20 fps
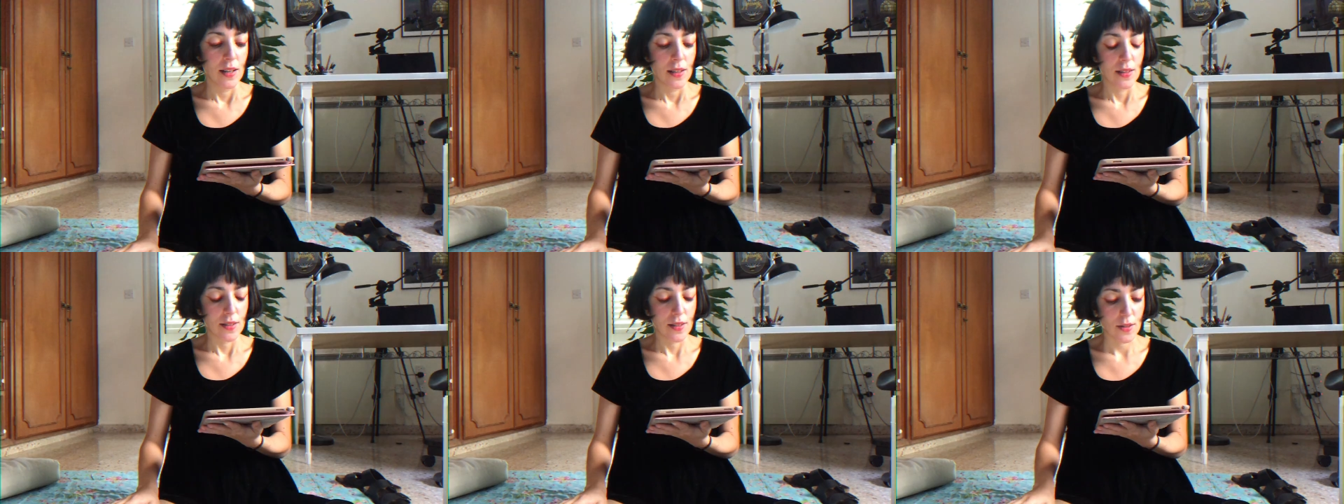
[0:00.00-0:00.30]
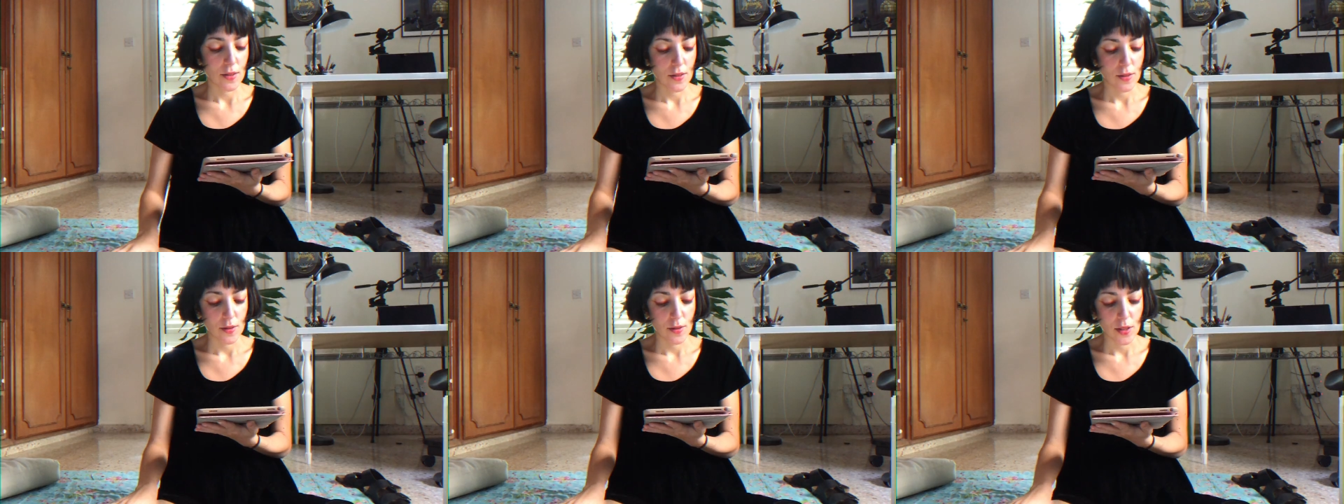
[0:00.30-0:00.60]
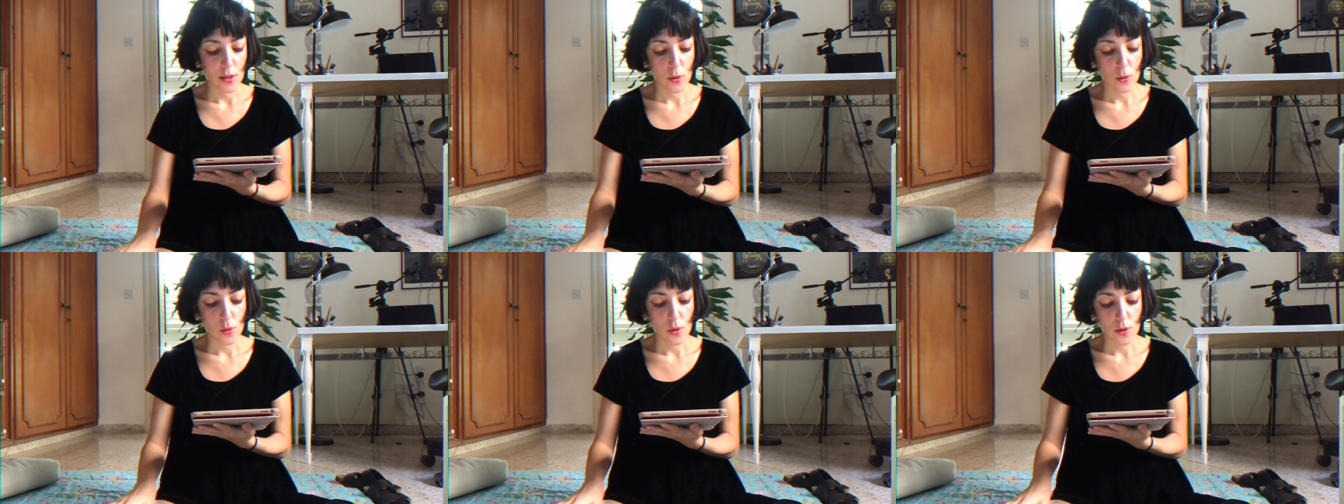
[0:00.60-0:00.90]
So
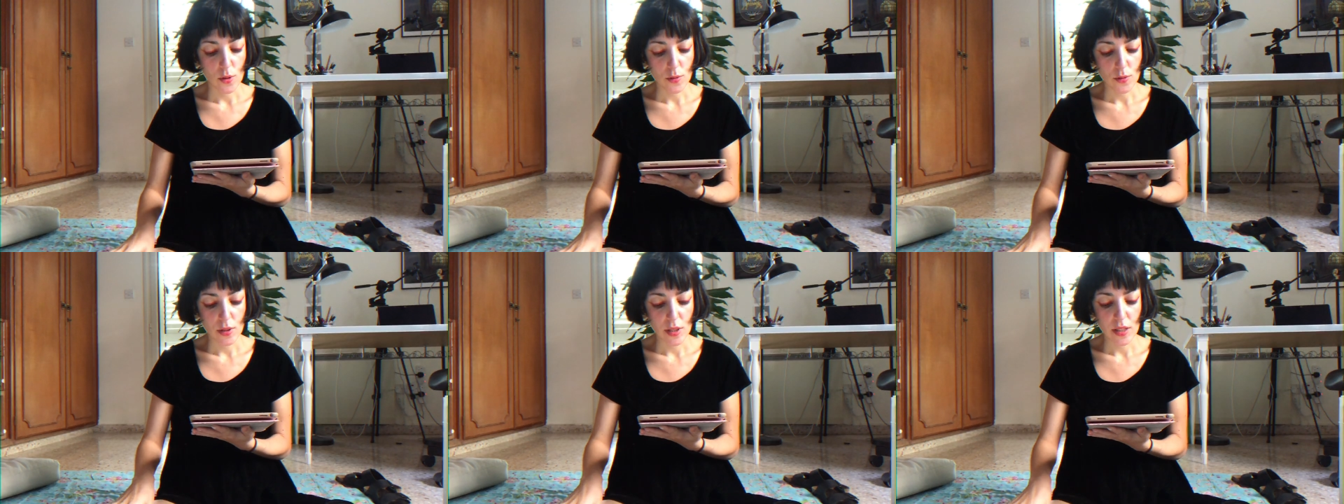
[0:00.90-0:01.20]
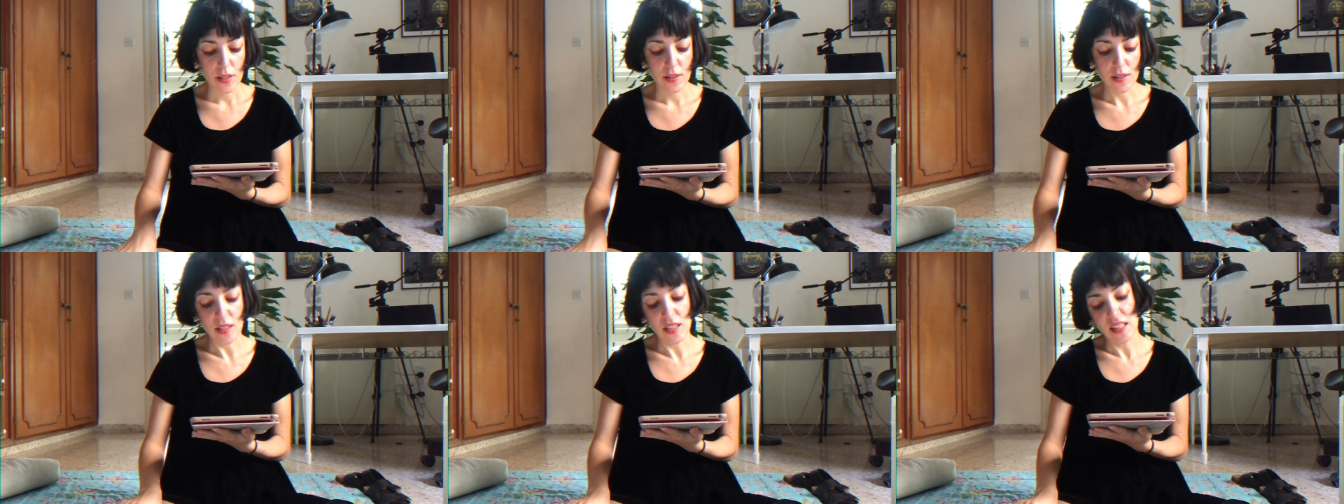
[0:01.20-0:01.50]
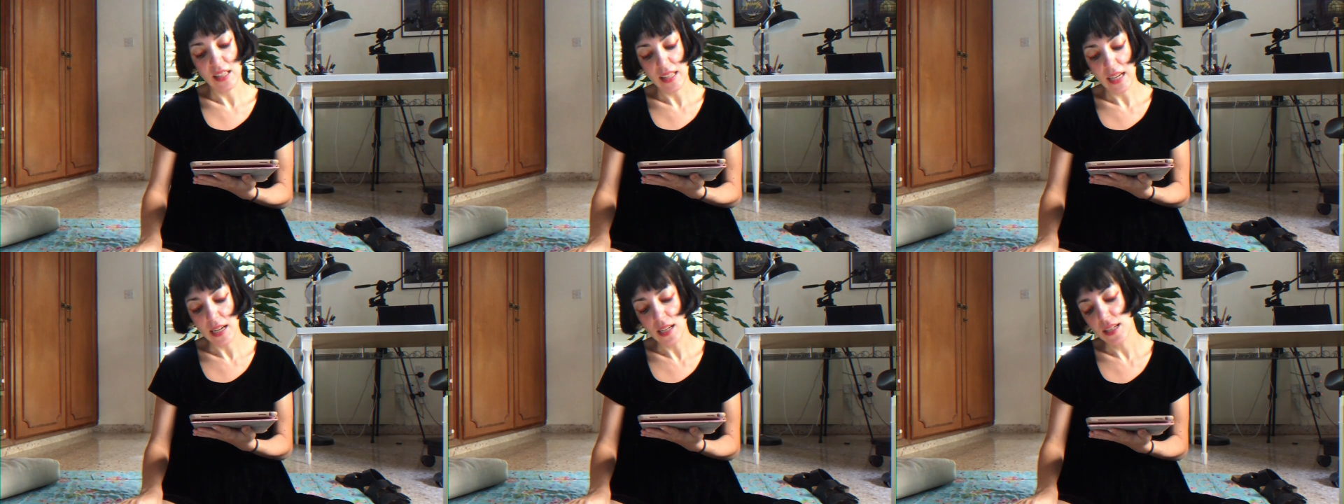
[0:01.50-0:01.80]
the quote is in
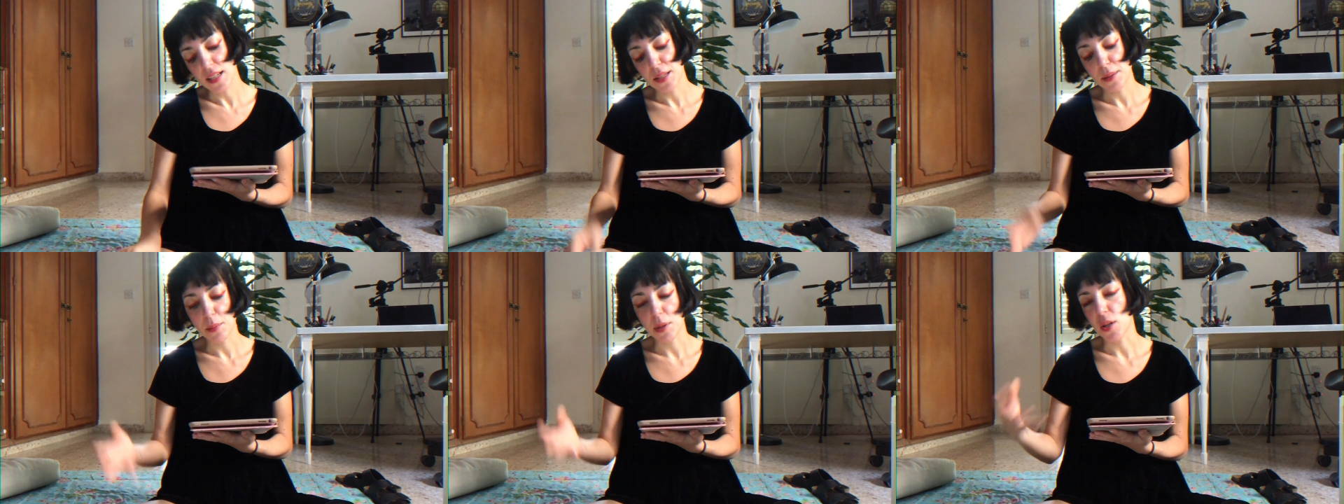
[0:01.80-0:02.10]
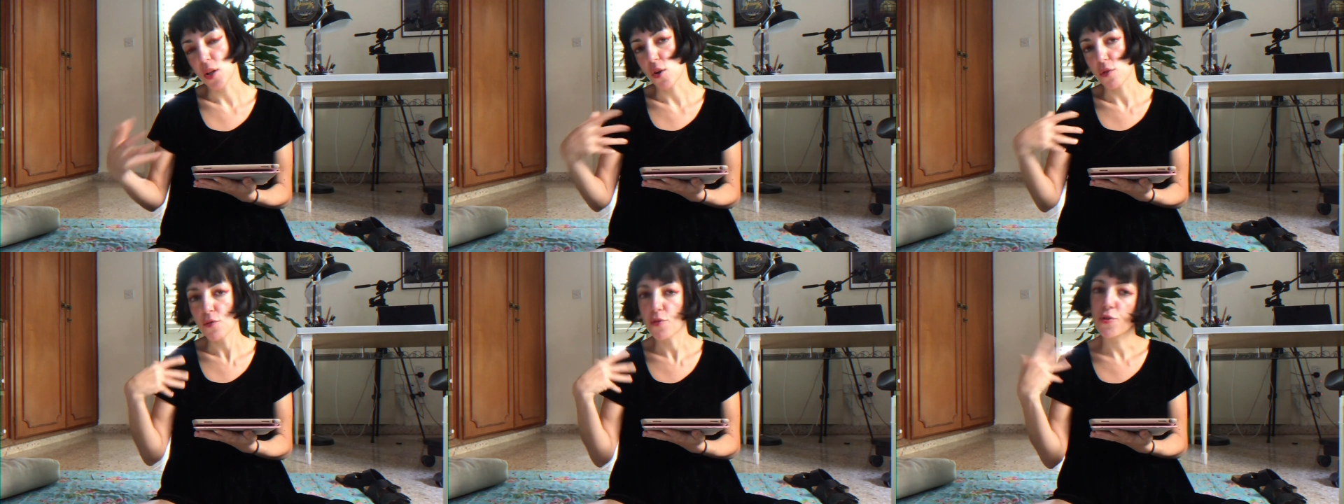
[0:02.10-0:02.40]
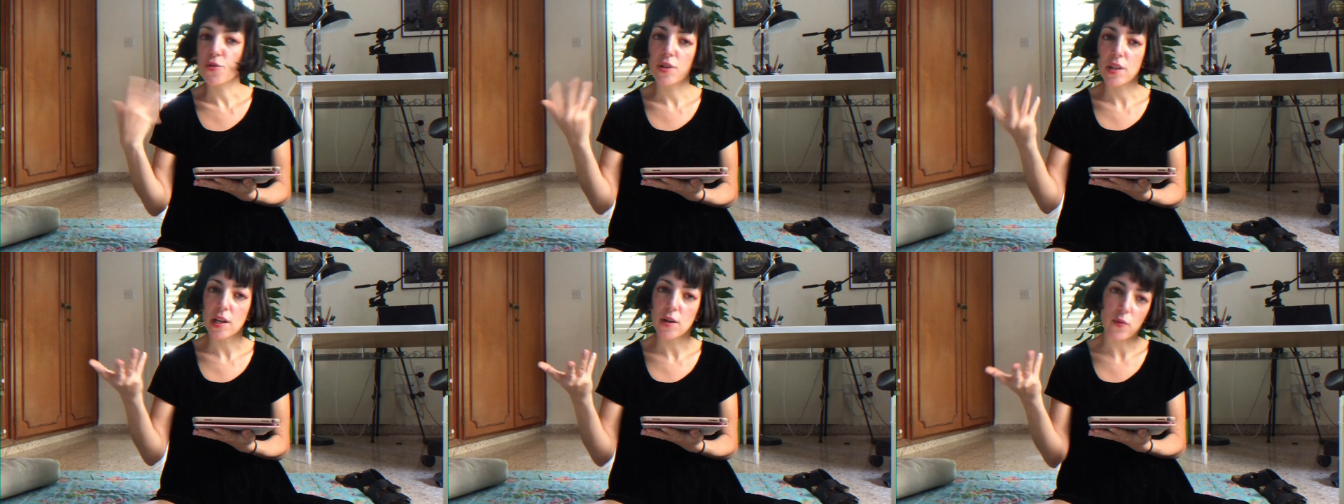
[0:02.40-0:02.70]
Italian, but
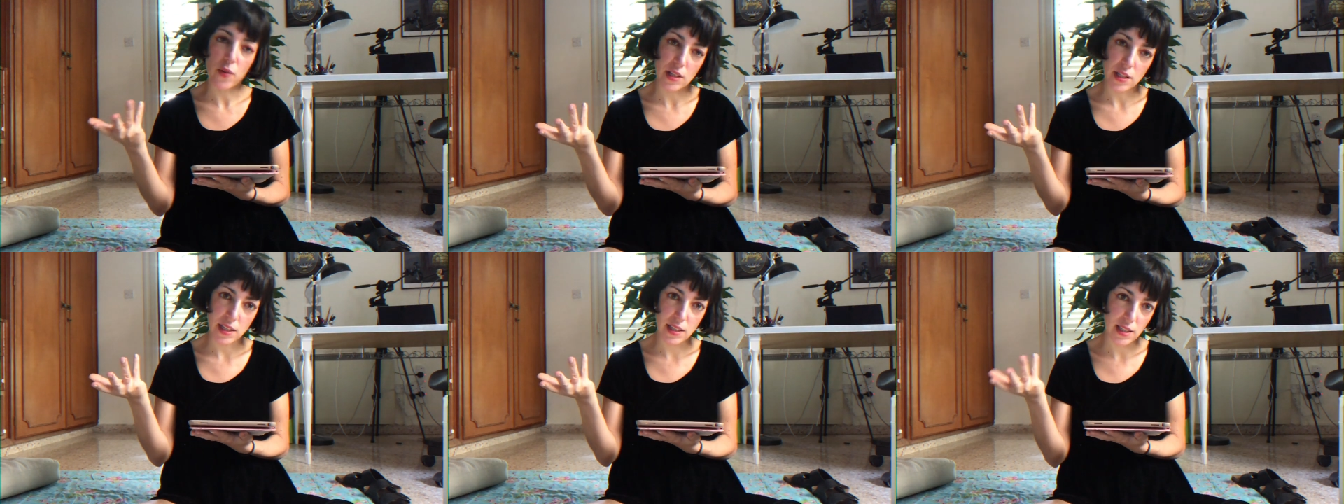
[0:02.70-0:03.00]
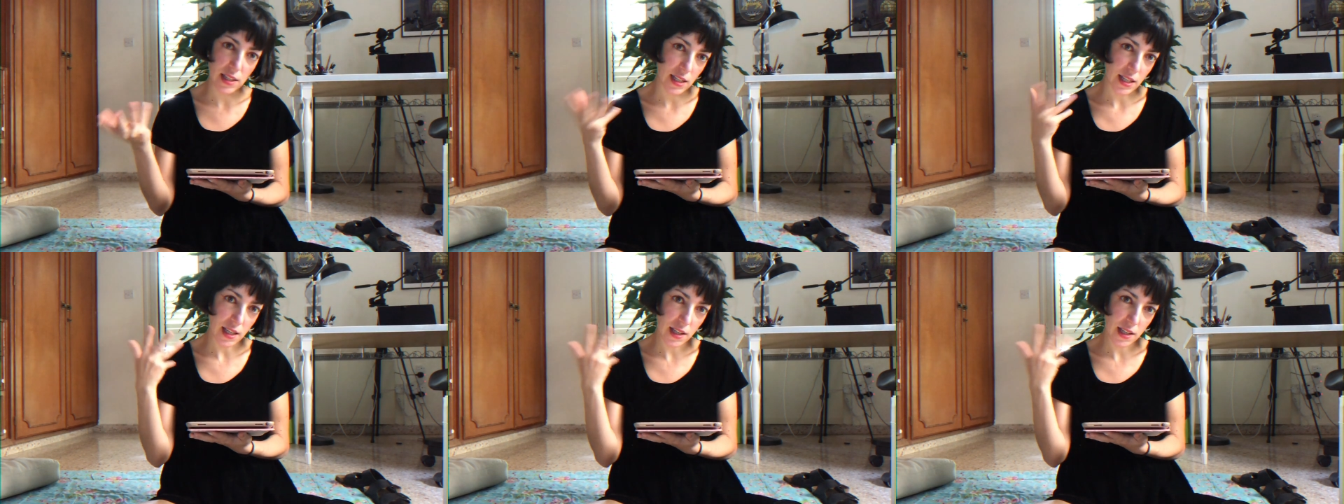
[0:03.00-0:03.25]
obviously I read it in